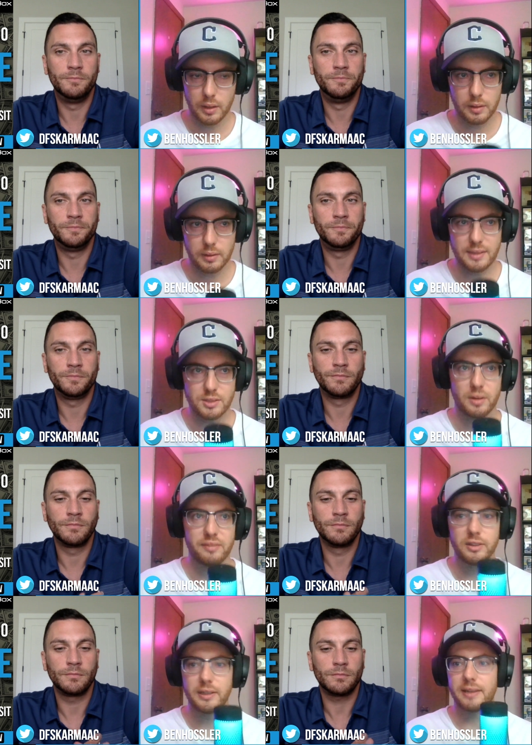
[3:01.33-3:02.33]
Speaker 1: Yeah, so I
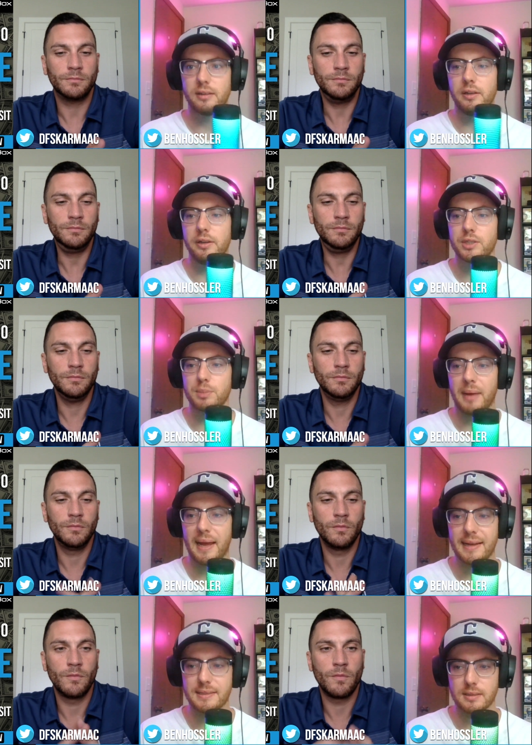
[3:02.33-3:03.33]
feel like in years
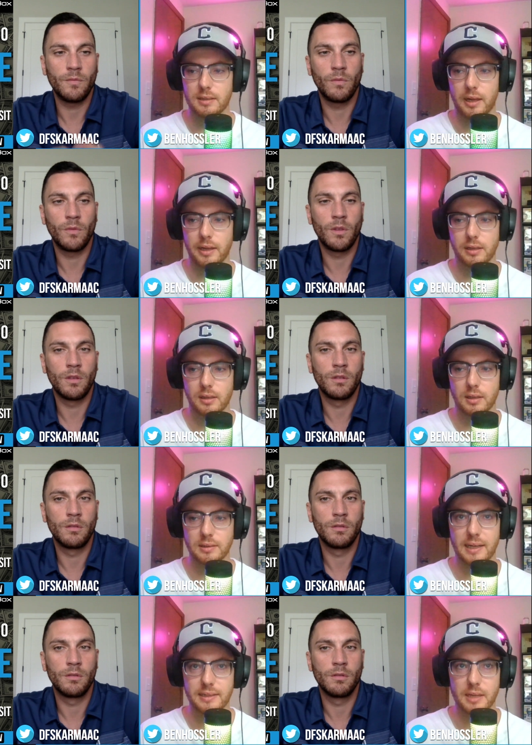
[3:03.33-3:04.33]
past, like a
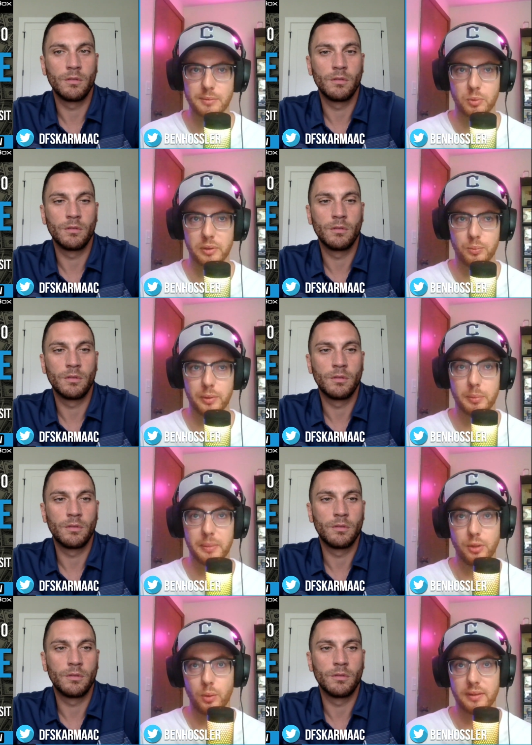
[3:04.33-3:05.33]
lot of times we, we would be
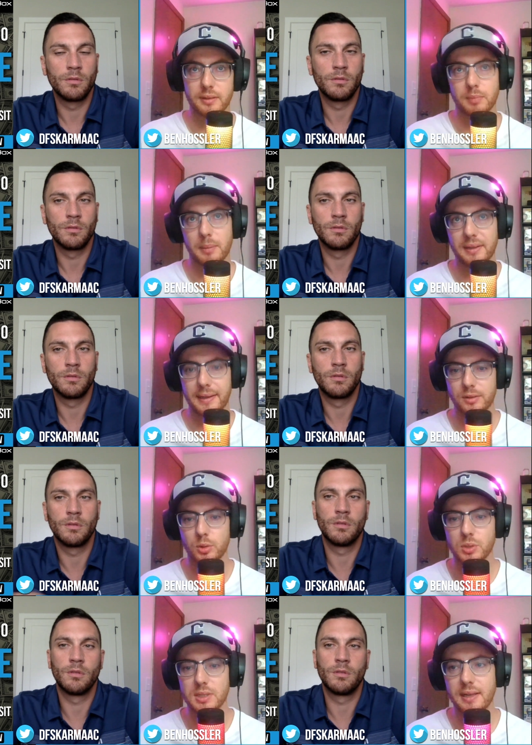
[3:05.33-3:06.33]
doing this maybe like
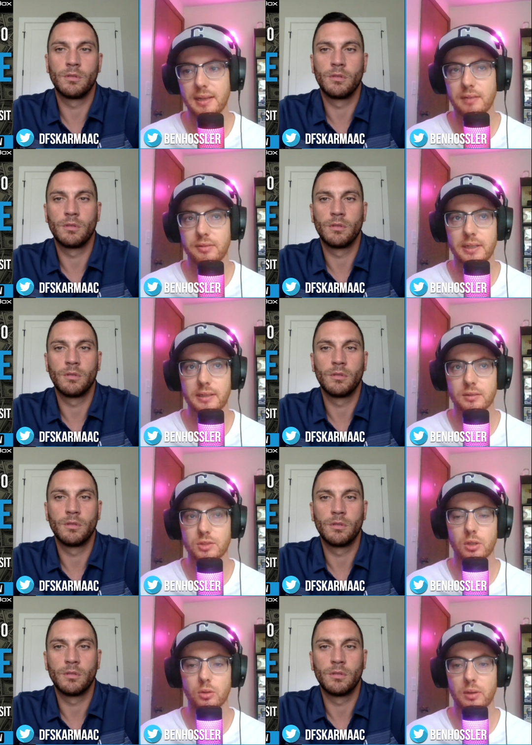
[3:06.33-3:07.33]
Tuesday evening.
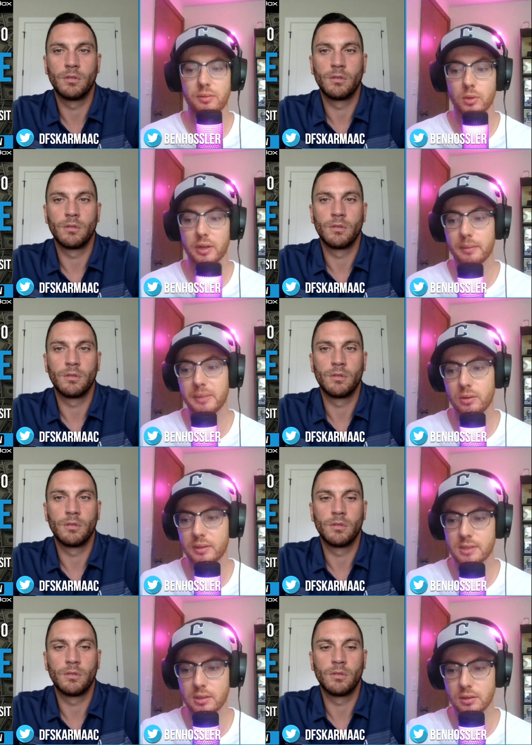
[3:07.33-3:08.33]
So if we're gonna be doing
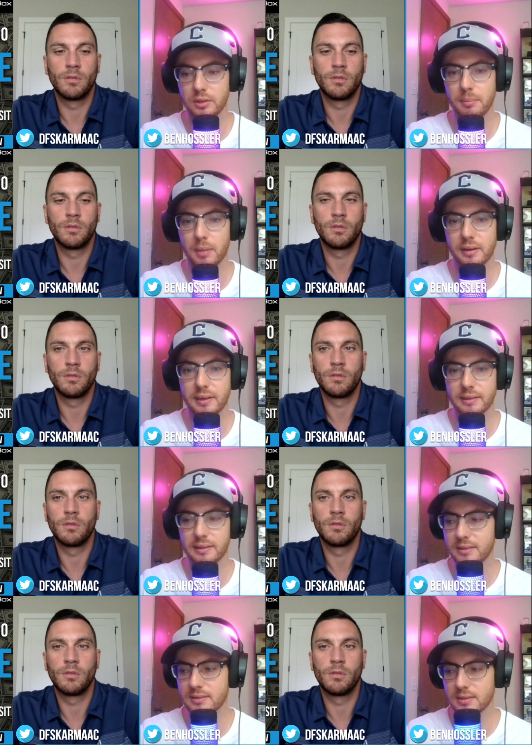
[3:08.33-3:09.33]
this early Monday, like
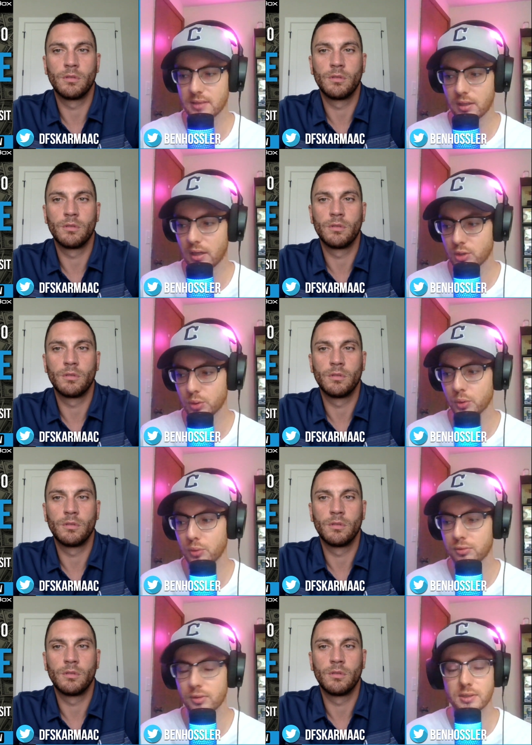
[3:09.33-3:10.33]
this is a, a true
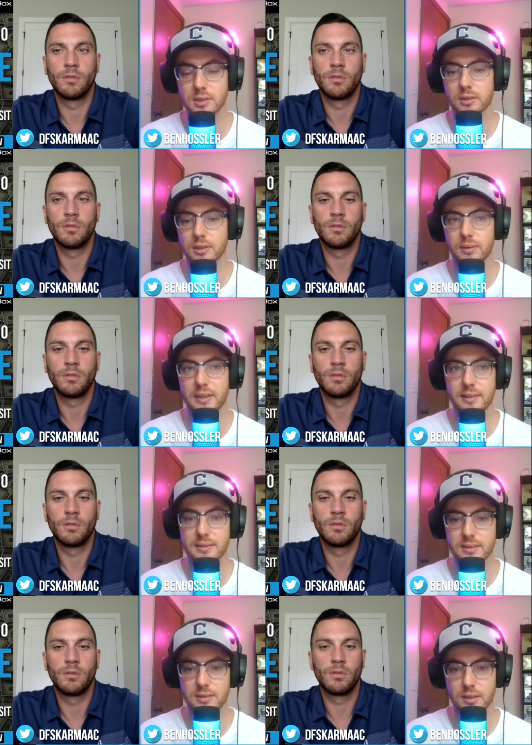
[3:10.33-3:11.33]
first look, right?
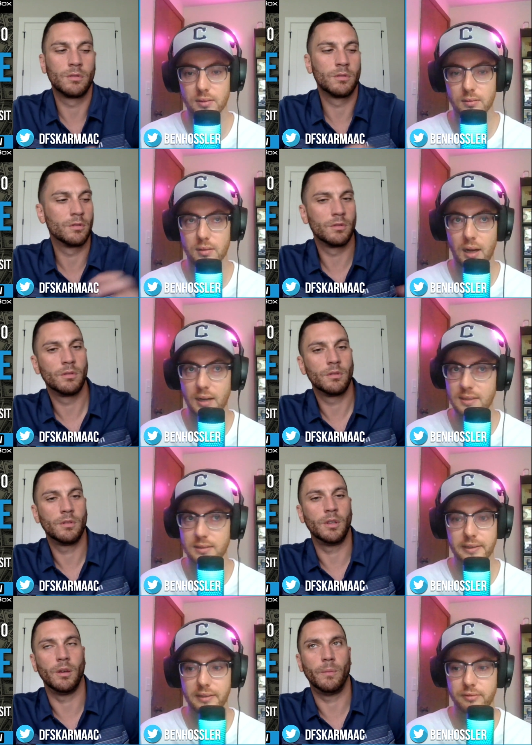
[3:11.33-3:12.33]
This is our
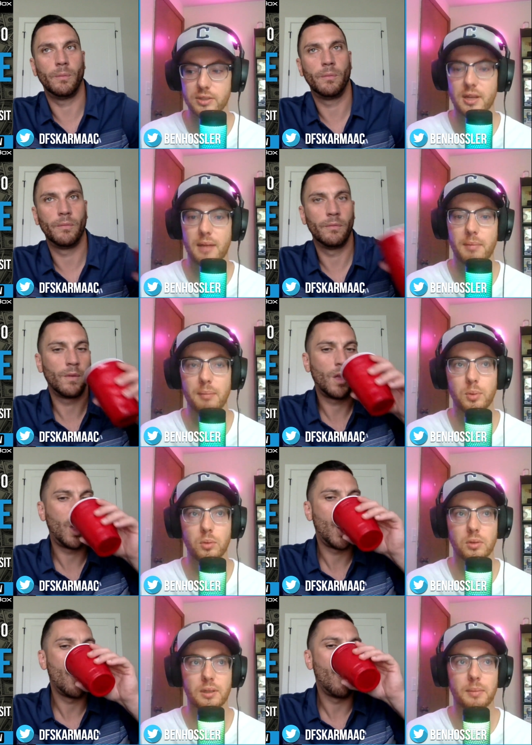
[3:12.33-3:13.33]
honestly like first time I'm
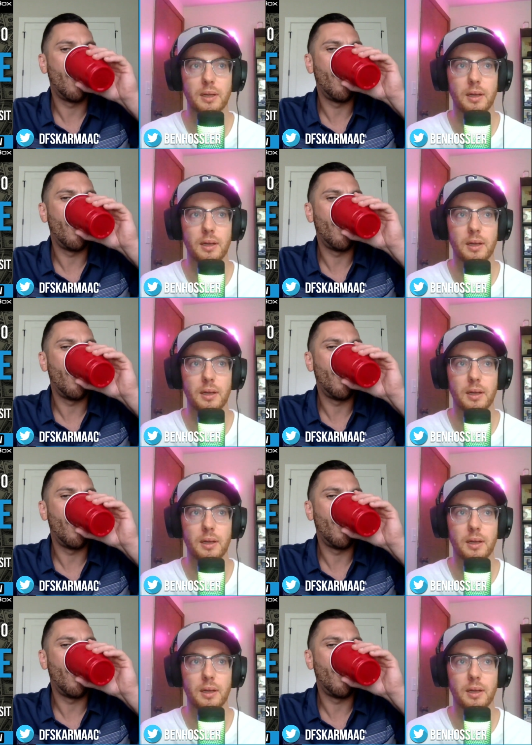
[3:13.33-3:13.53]
pulling up